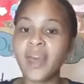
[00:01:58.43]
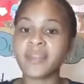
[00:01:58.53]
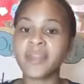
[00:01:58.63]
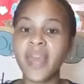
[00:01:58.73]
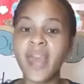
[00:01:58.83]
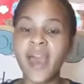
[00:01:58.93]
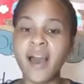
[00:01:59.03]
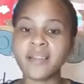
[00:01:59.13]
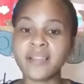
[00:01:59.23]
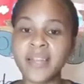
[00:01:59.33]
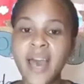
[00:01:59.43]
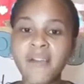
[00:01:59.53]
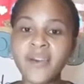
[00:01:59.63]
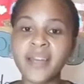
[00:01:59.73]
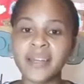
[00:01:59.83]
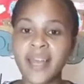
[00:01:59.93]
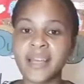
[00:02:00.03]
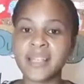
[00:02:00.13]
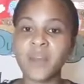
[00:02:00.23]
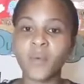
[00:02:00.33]
There are 7
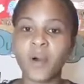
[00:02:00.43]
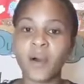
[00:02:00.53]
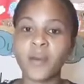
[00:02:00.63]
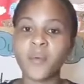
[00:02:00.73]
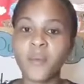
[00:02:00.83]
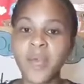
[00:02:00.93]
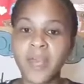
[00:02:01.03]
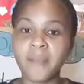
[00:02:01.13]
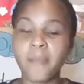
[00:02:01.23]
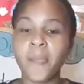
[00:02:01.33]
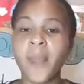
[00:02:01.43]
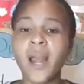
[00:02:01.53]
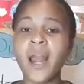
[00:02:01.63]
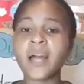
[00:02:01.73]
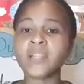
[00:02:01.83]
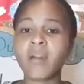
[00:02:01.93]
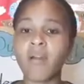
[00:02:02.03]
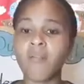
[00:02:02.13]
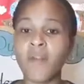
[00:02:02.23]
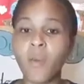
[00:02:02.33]
days in 1 week. Let's
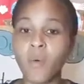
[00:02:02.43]
count from